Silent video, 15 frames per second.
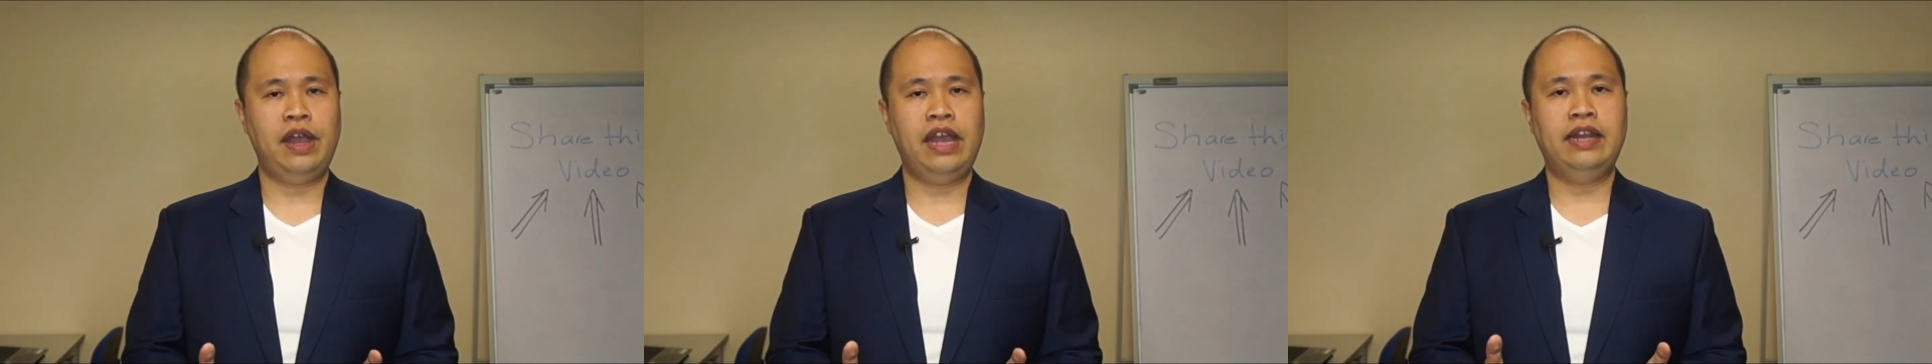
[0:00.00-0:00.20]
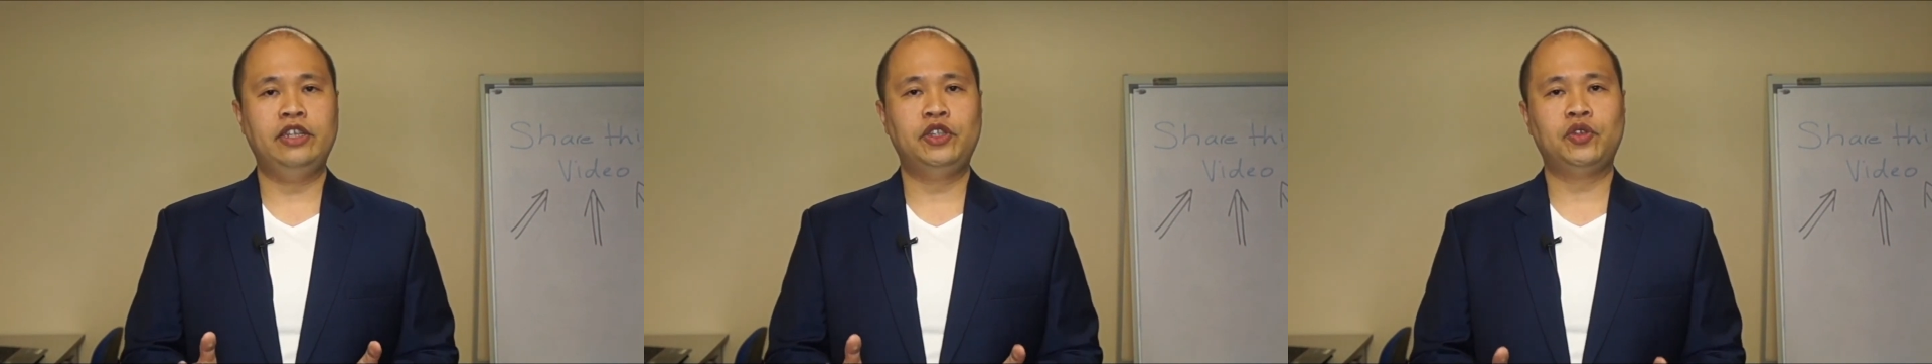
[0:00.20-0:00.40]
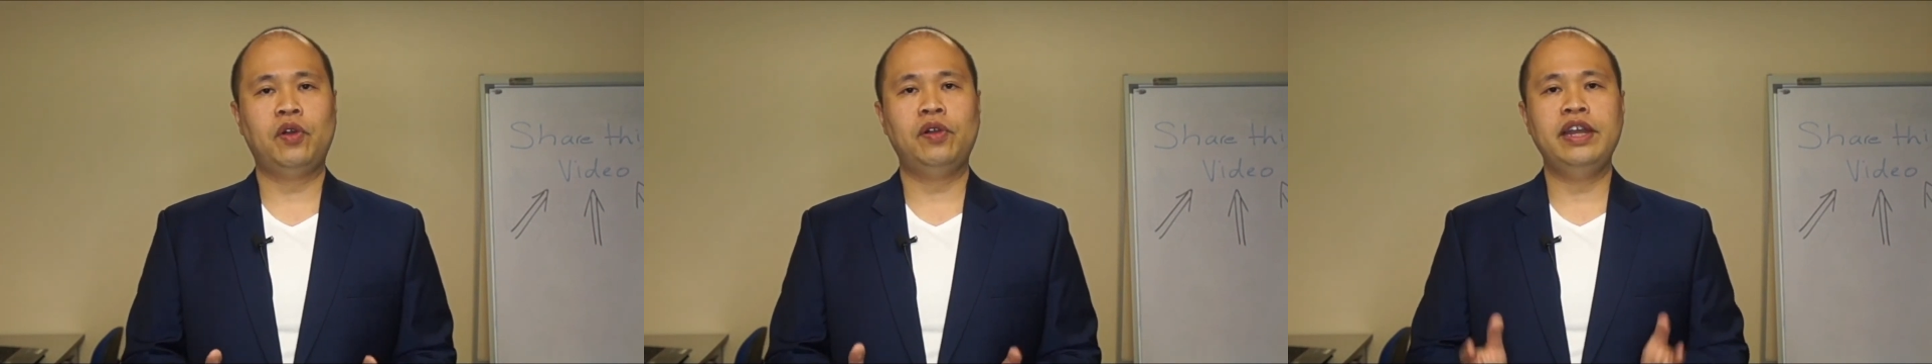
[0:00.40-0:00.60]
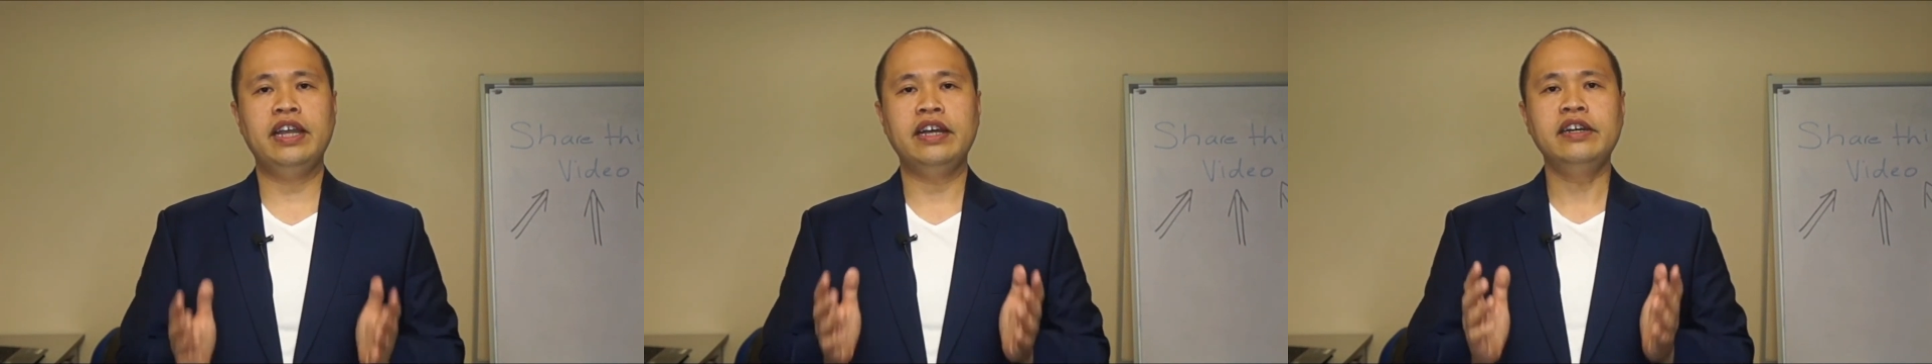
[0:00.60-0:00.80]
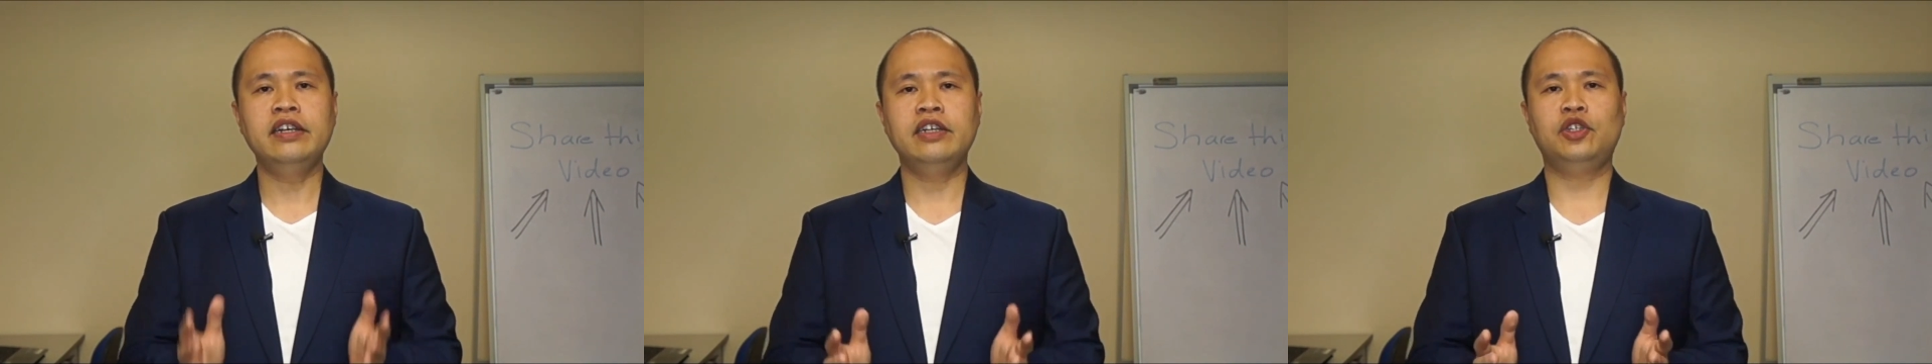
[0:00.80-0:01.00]
and I strongly
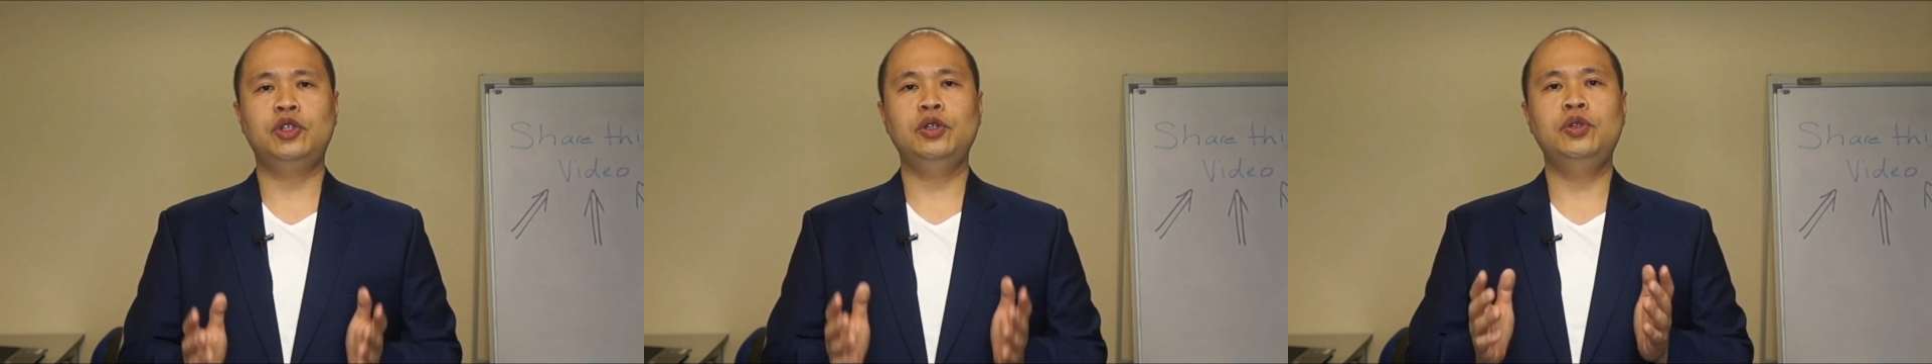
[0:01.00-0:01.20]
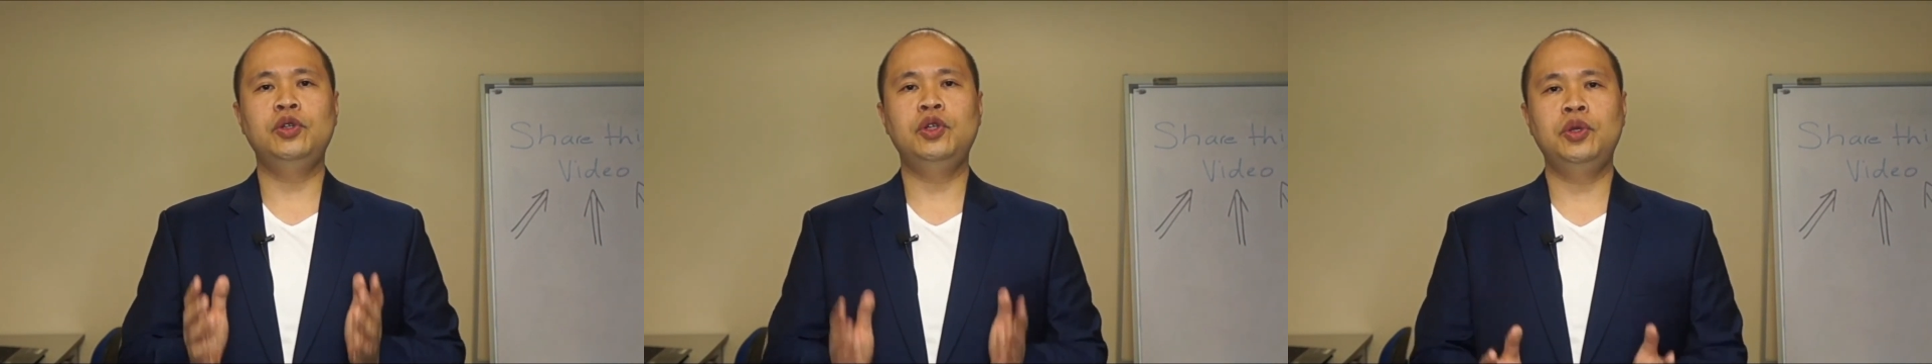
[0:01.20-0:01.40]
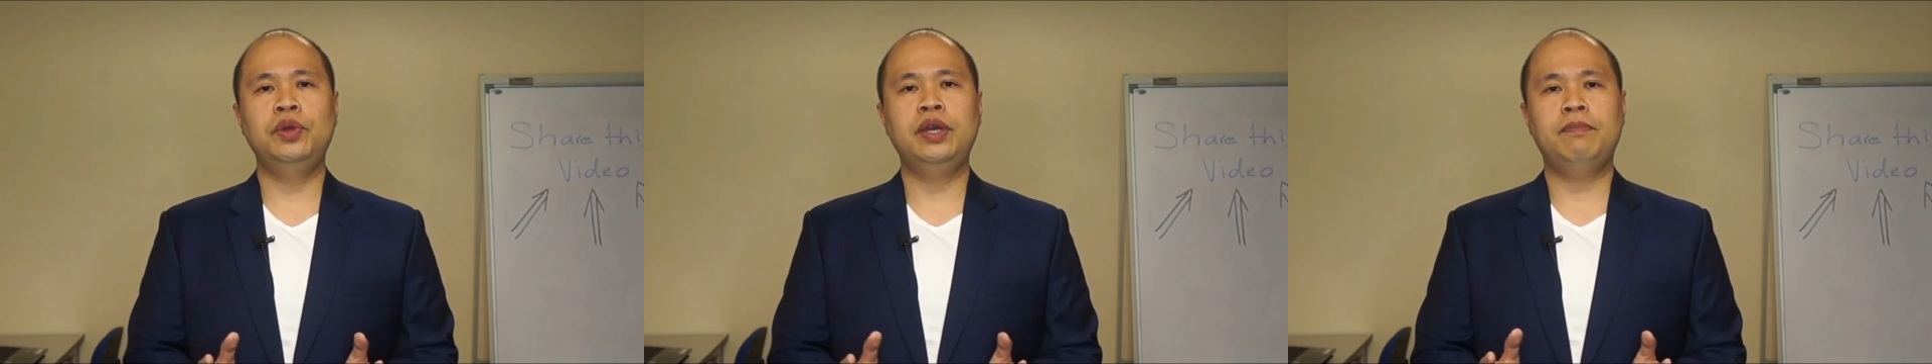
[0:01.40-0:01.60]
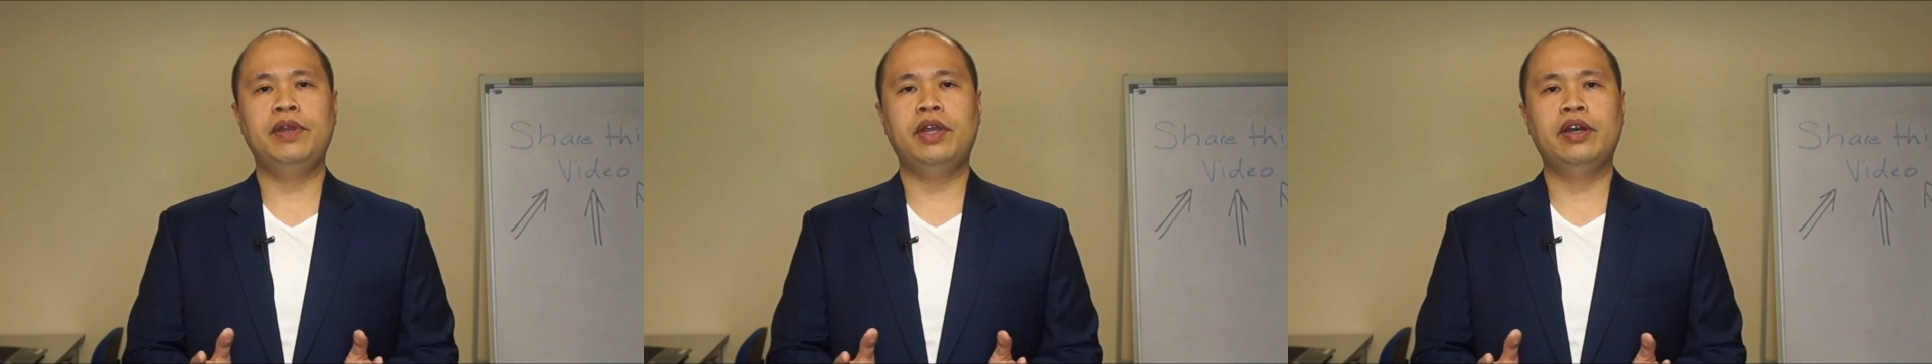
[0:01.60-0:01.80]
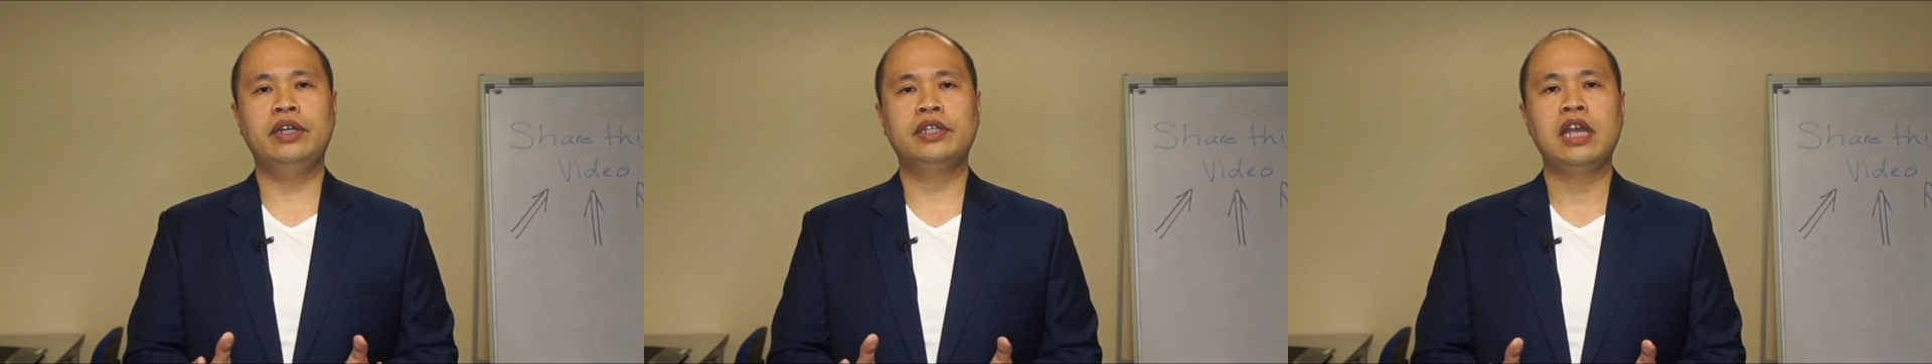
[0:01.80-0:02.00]
urge you to do it
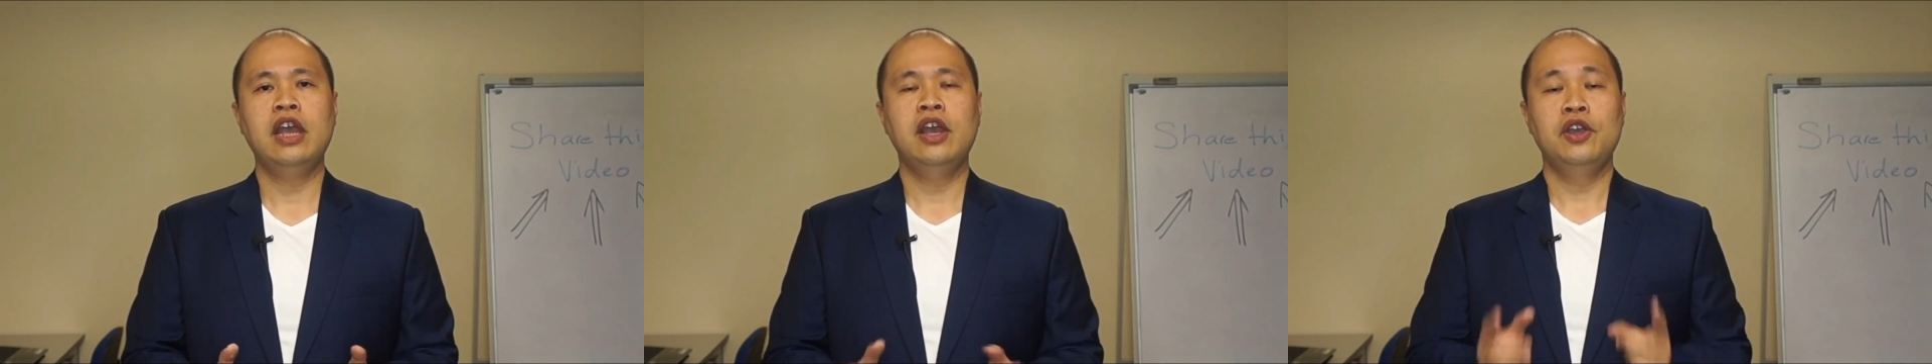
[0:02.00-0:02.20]
because